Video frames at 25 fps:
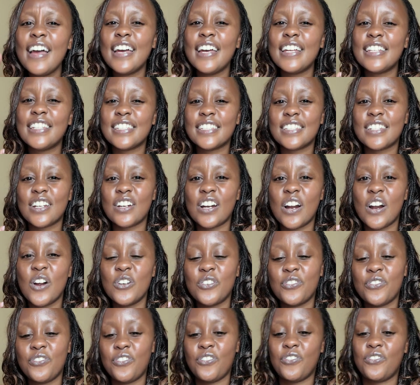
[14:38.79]
it is
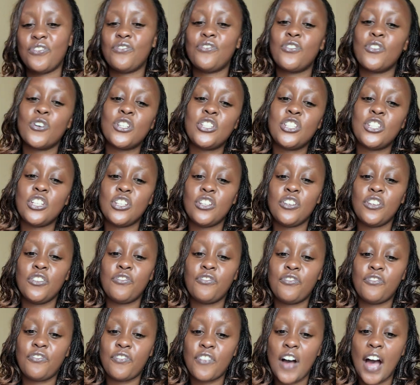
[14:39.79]
around
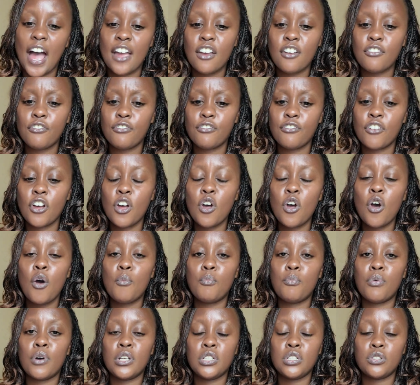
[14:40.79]

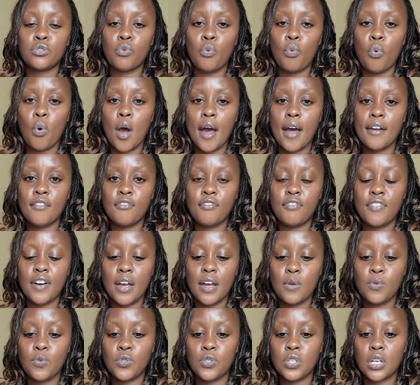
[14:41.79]

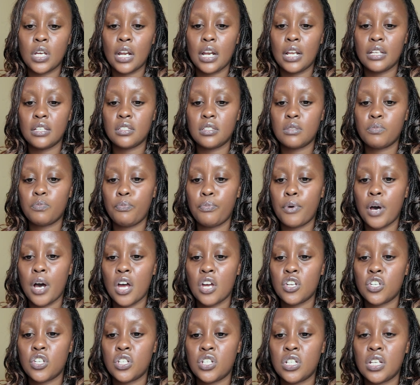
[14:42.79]
45.15 shillings
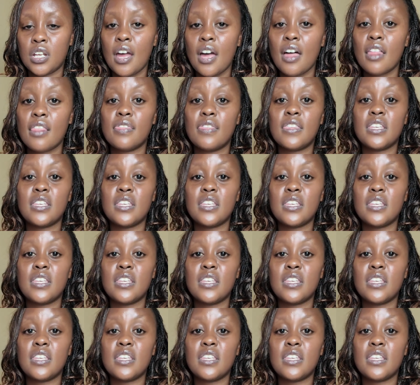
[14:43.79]
per share.